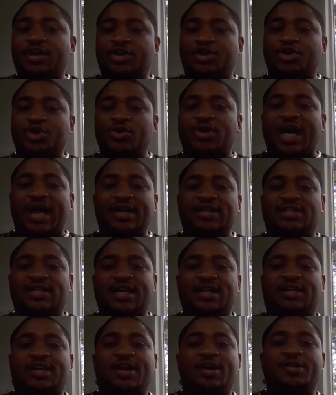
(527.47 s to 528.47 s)
You got to
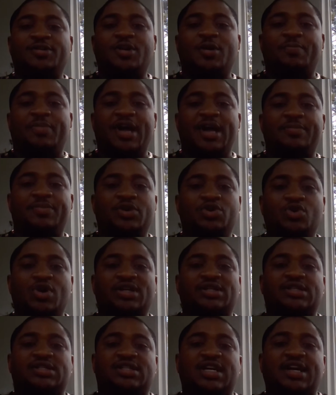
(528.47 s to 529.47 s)
take care of your baby. You
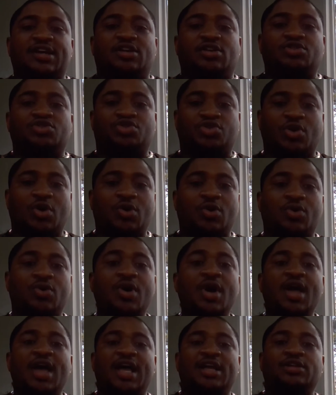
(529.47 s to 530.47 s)
have to take
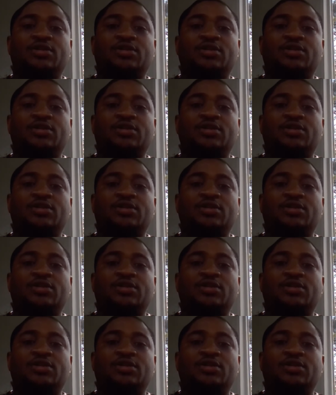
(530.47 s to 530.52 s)
control